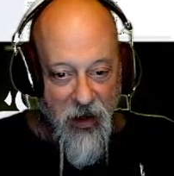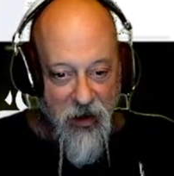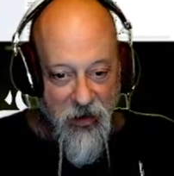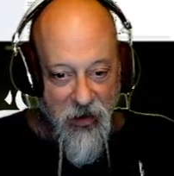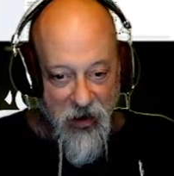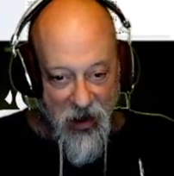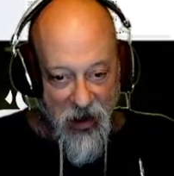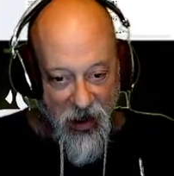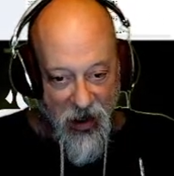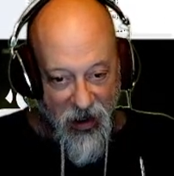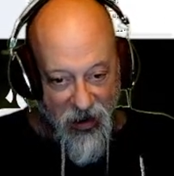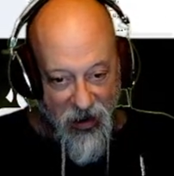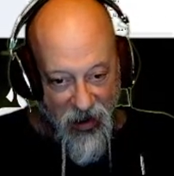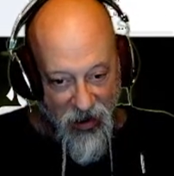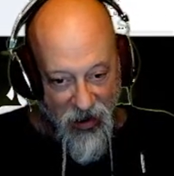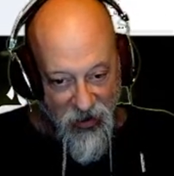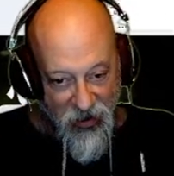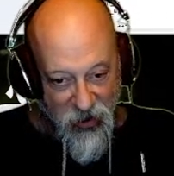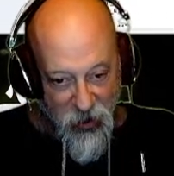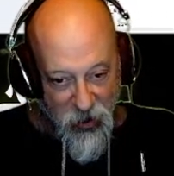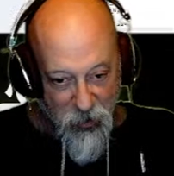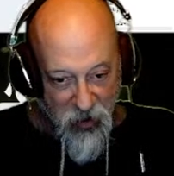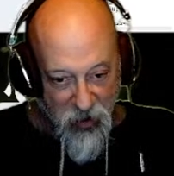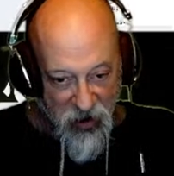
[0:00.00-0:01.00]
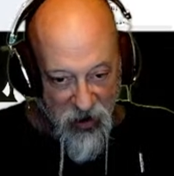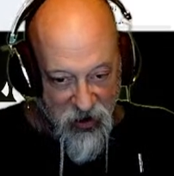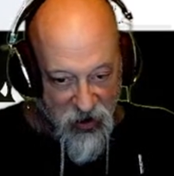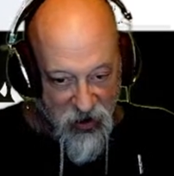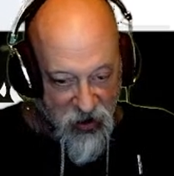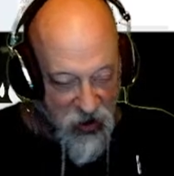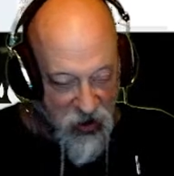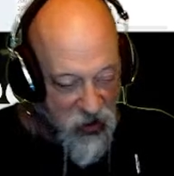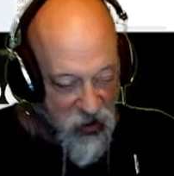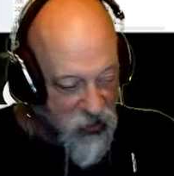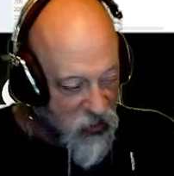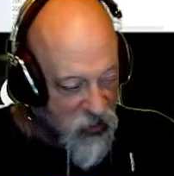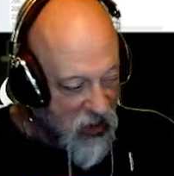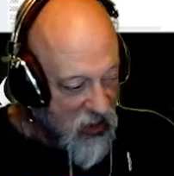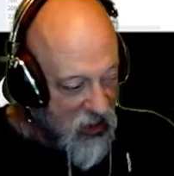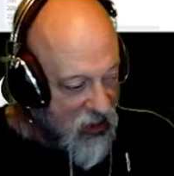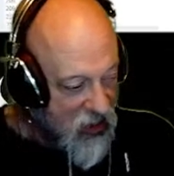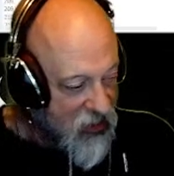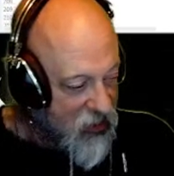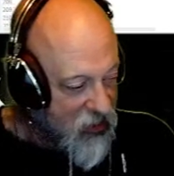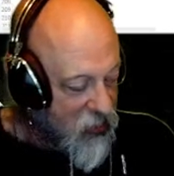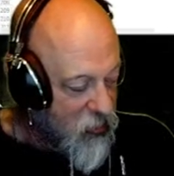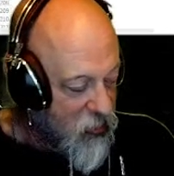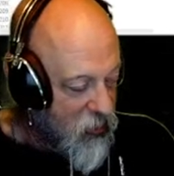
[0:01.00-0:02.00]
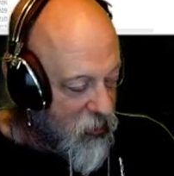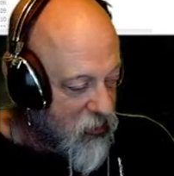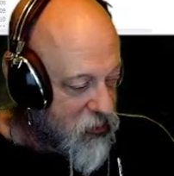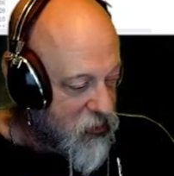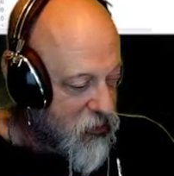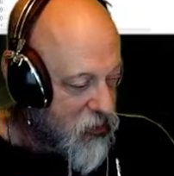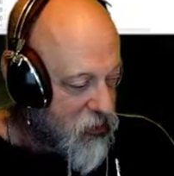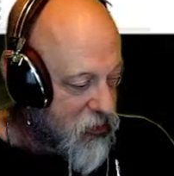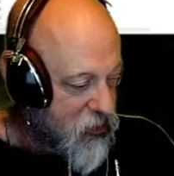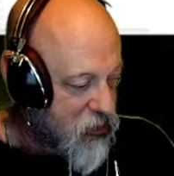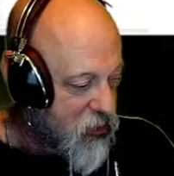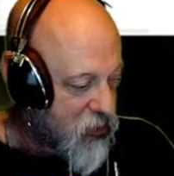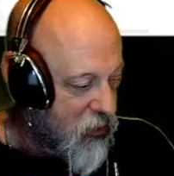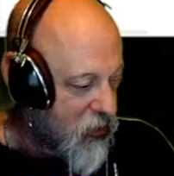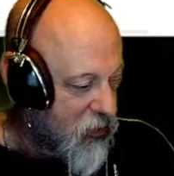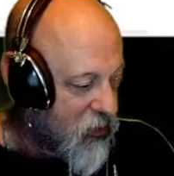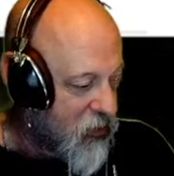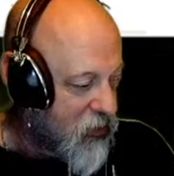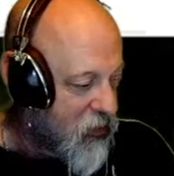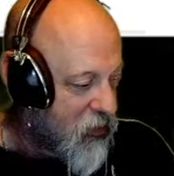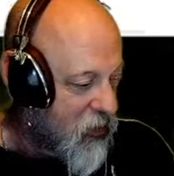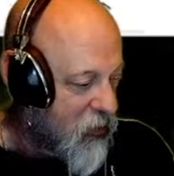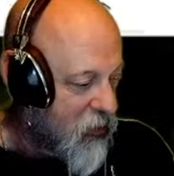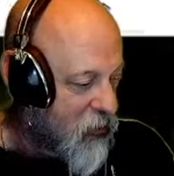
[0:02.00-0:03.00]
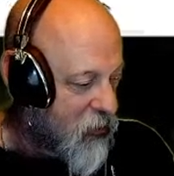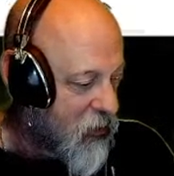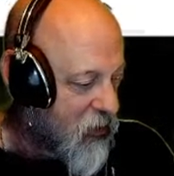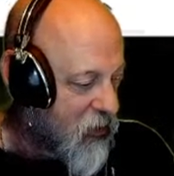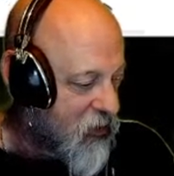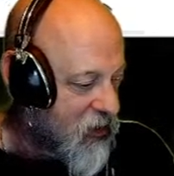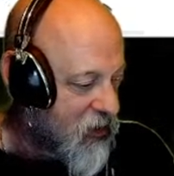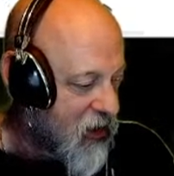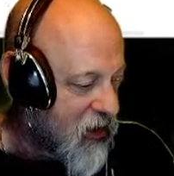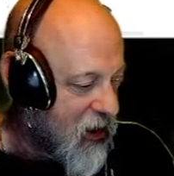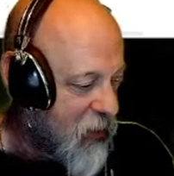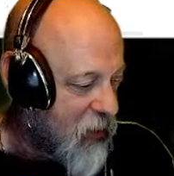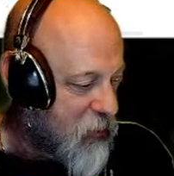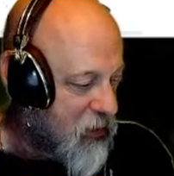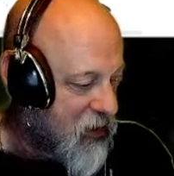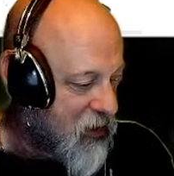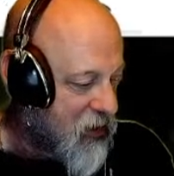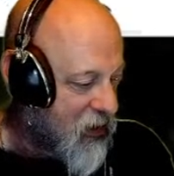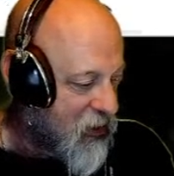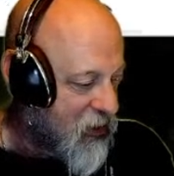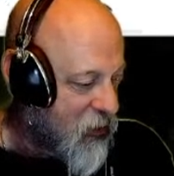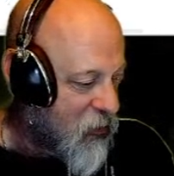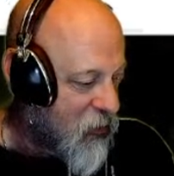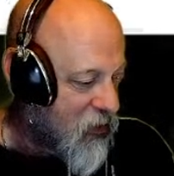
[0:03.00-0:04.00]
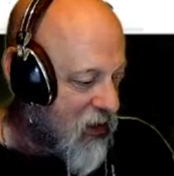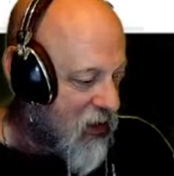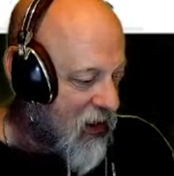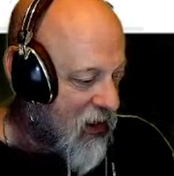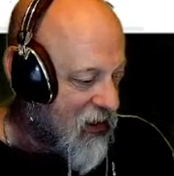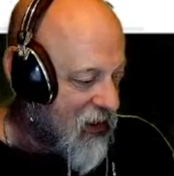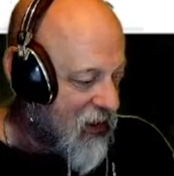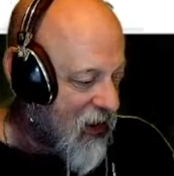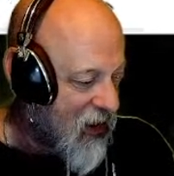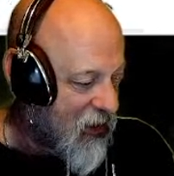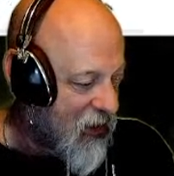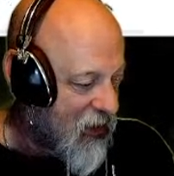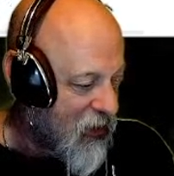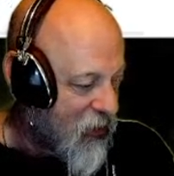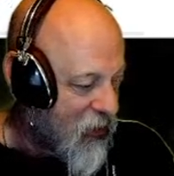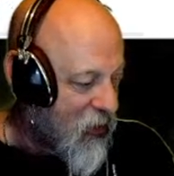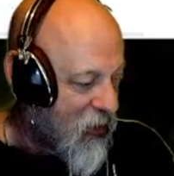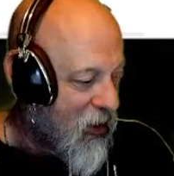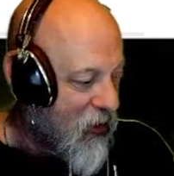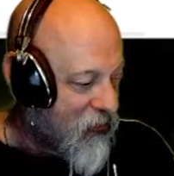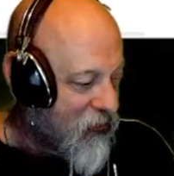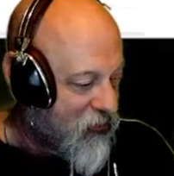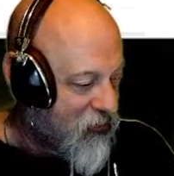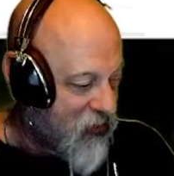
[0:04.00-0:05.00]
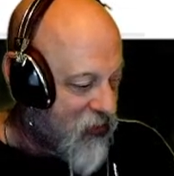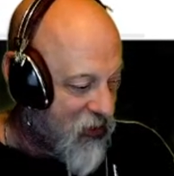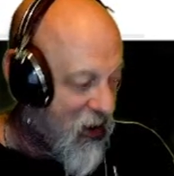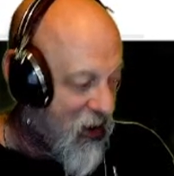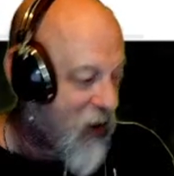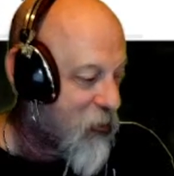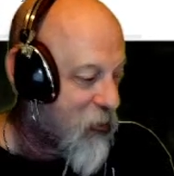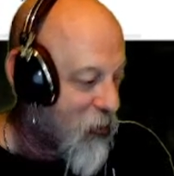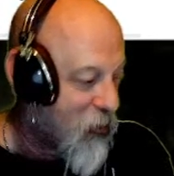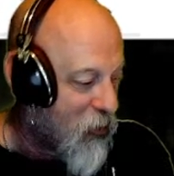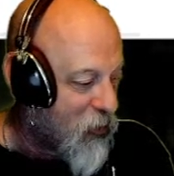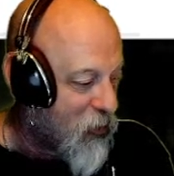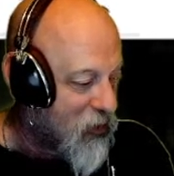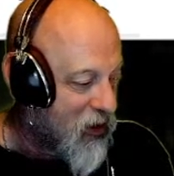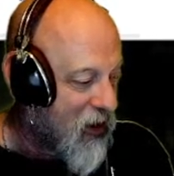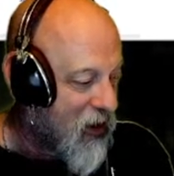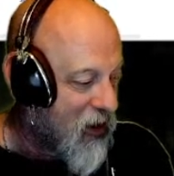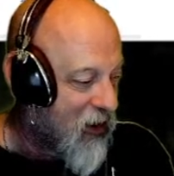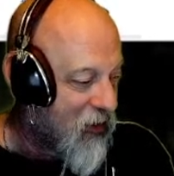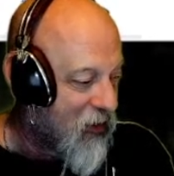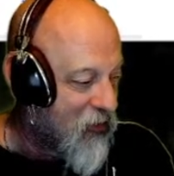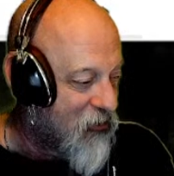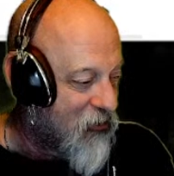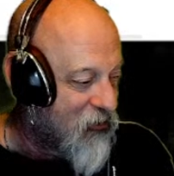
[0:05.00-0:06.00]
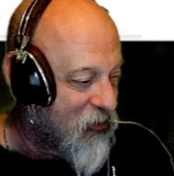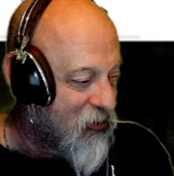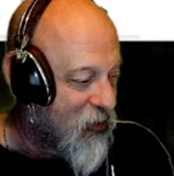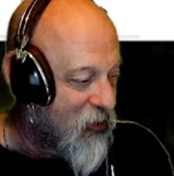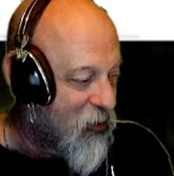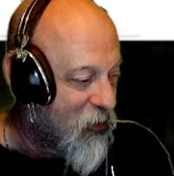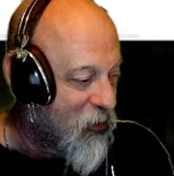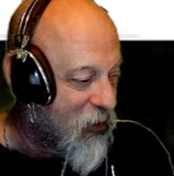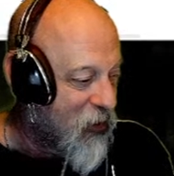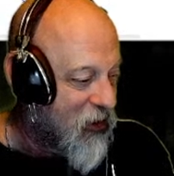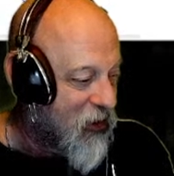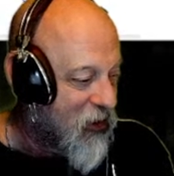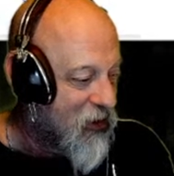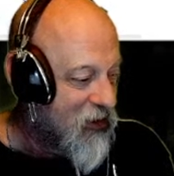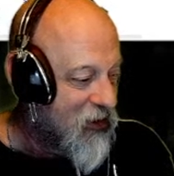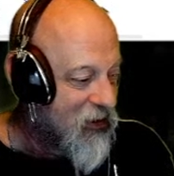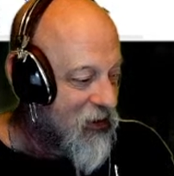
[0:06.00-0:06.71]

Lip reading: said I'd had too much to drink and it was just starting to go to sleep, and then you set that off and I rolled out of the floor.